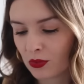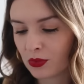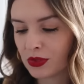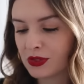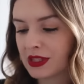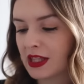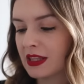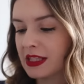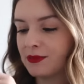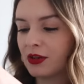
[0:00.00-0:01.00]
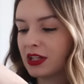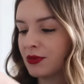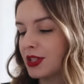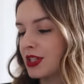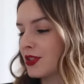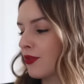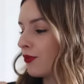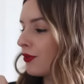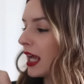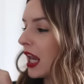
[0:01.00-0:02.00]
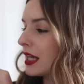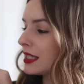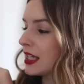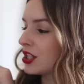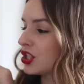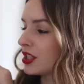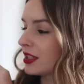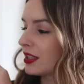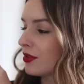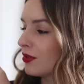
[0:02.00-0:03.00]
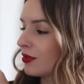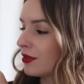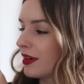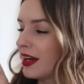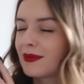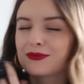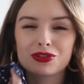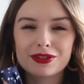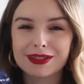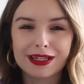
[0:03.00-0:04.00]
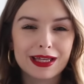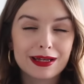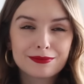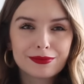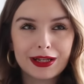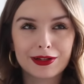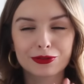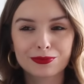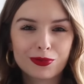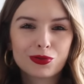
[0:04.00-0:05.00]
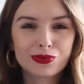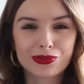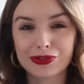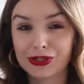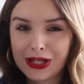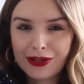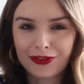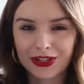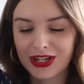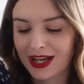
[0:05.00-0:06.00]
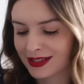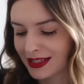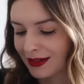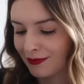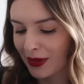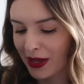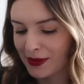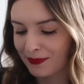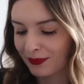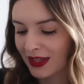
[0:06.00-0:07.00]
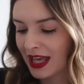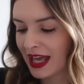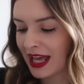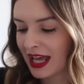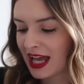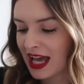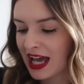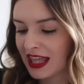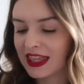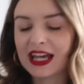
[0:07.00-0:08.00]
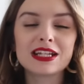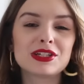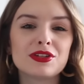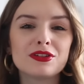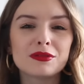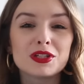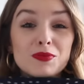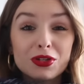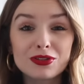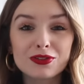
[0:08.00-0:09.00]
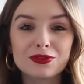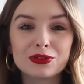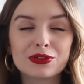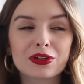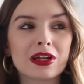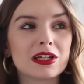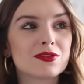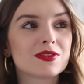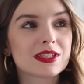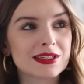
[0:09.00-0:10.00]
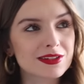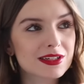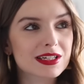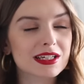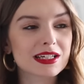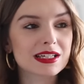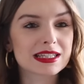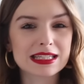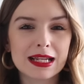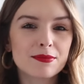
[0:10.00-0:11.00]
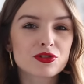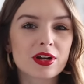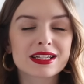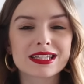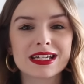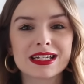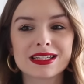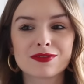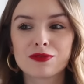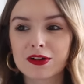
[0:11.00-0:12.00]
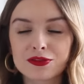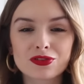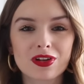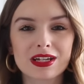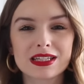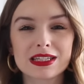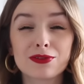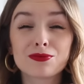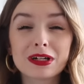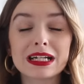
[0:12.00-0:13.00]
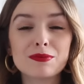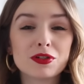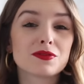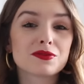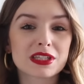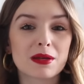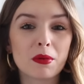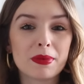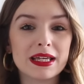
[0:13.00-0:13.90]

was this brand, which is Realization, or I'm sure you say that in a cool chic French accent, but they do most beautiful kind of silk slip dresses, ruffle dresses. They're really beautiful summer